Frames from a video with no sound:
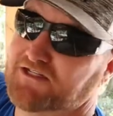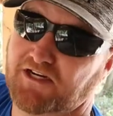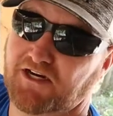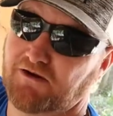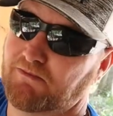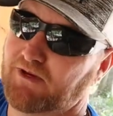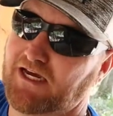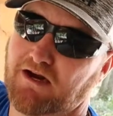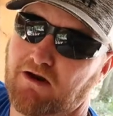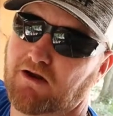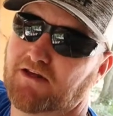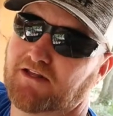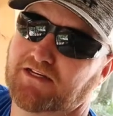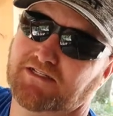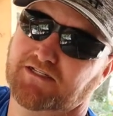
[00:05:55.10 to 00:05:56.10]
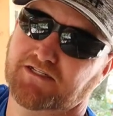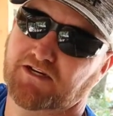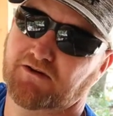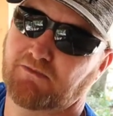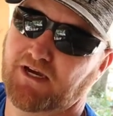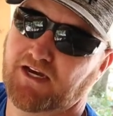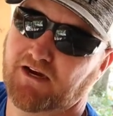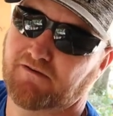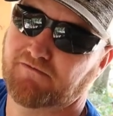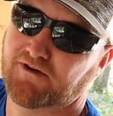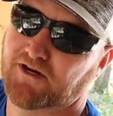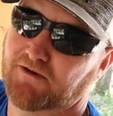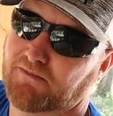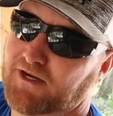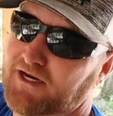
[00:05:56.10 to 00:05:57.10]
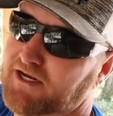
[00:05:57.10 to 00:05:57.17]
it's going to be, all of this is going to be covered up